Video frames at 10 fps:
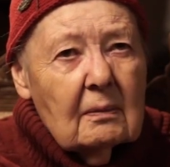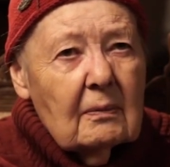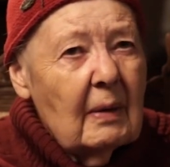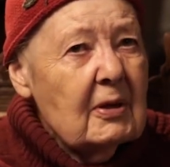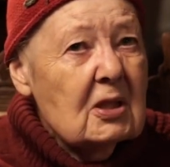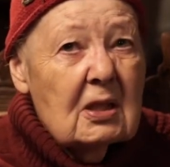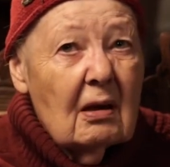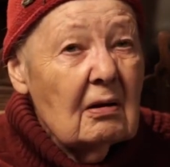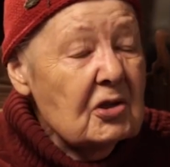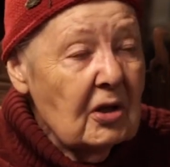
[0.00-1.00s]
maybe
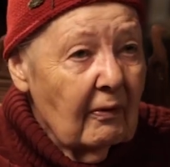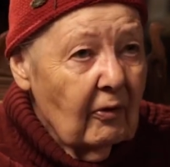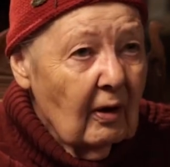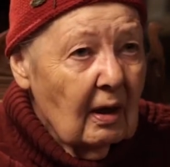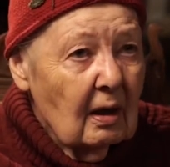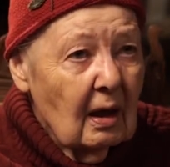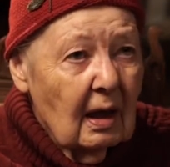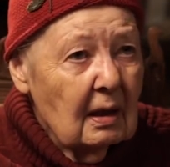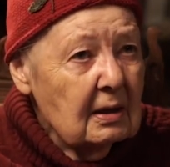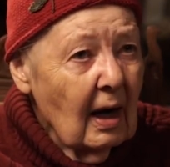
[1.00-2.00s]
still suffering
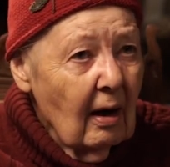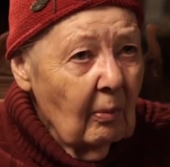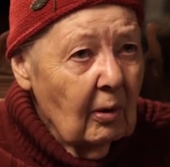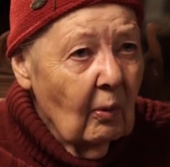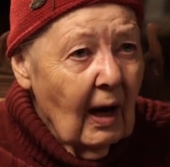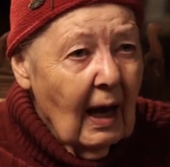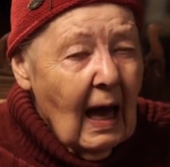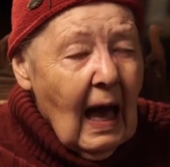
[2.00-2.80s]
in a terrible way.